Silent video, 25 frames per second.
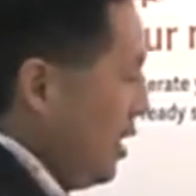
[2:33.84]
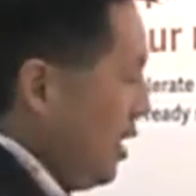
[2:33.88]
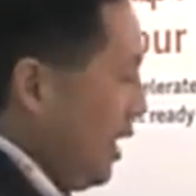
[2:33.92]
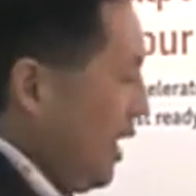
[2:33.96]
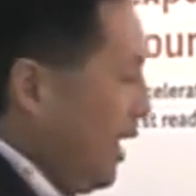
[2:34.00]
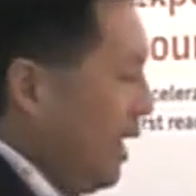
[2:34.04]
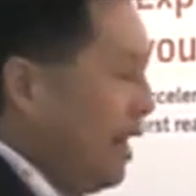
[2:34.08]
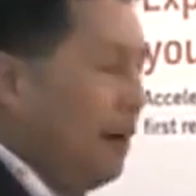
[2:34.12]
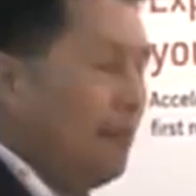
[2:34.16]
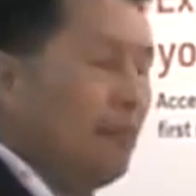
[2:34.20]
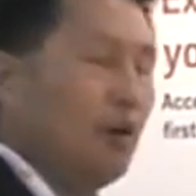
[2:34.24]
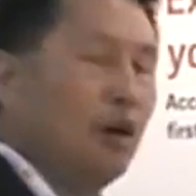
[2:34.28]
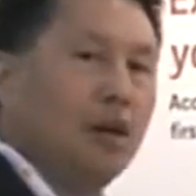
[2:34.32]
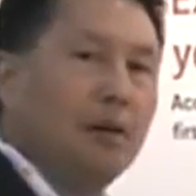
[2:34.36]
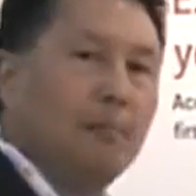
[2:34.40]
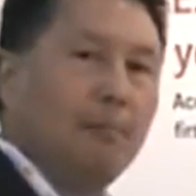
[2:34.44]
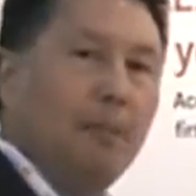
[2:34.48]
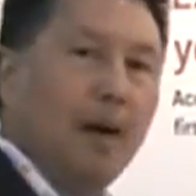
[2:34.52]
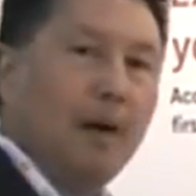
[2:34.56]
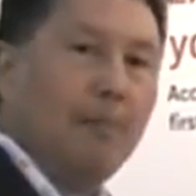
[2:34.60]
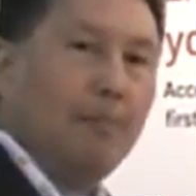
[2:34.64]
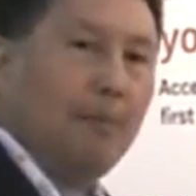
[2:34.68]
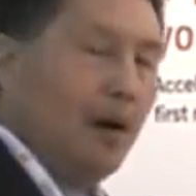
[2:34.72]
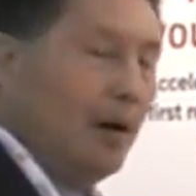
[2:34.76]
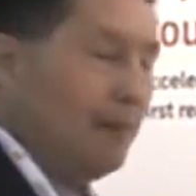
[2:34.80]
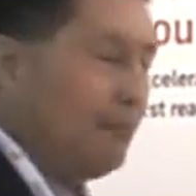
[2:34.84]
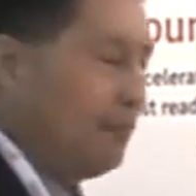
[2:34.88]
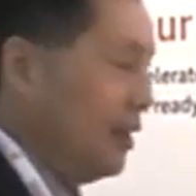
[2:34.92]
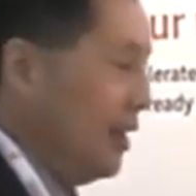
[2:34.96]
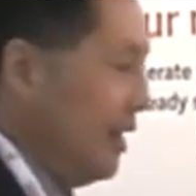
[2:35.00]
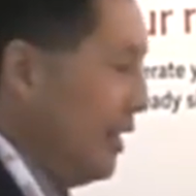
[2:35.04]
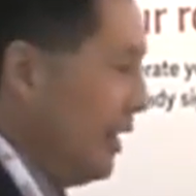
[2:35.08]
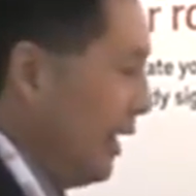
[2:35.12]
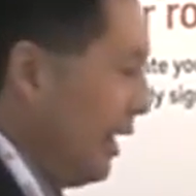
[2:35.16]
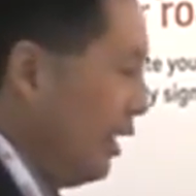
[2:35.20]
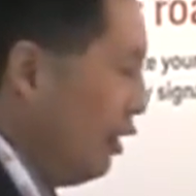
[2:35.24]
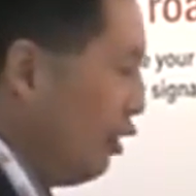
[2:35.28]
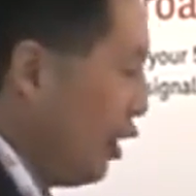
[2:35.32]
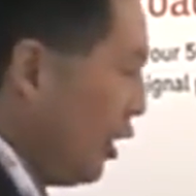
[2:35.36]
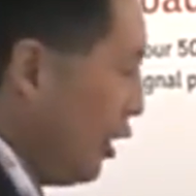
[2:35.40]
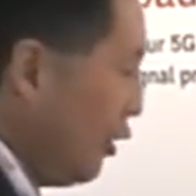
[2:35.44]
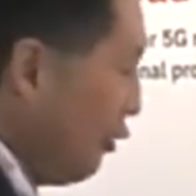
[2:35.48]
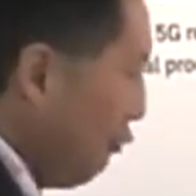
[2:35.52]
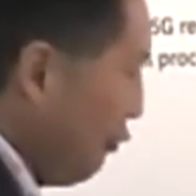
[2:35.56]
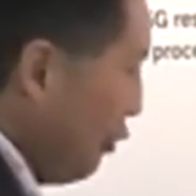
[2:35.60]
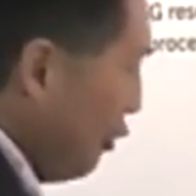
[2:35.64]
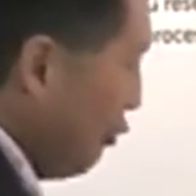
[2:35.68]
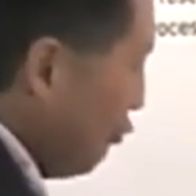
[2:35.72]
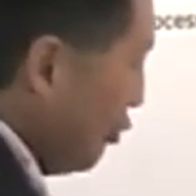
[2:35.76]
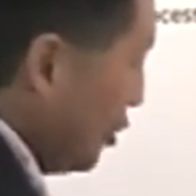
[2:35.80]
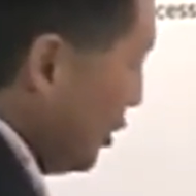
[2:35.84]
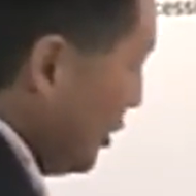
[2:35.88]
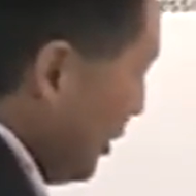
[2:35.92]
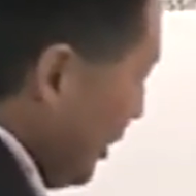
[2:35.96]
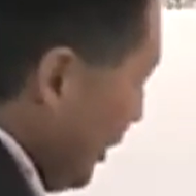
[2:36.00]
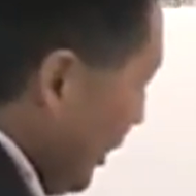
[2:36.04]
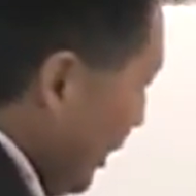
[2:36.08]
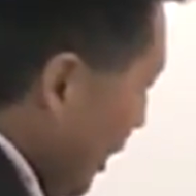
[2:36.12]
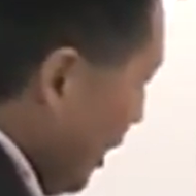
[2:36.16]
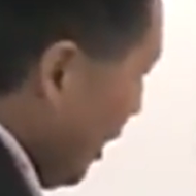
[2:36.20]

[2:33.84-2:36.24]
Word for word: And I'm going to bump up the carrier frequency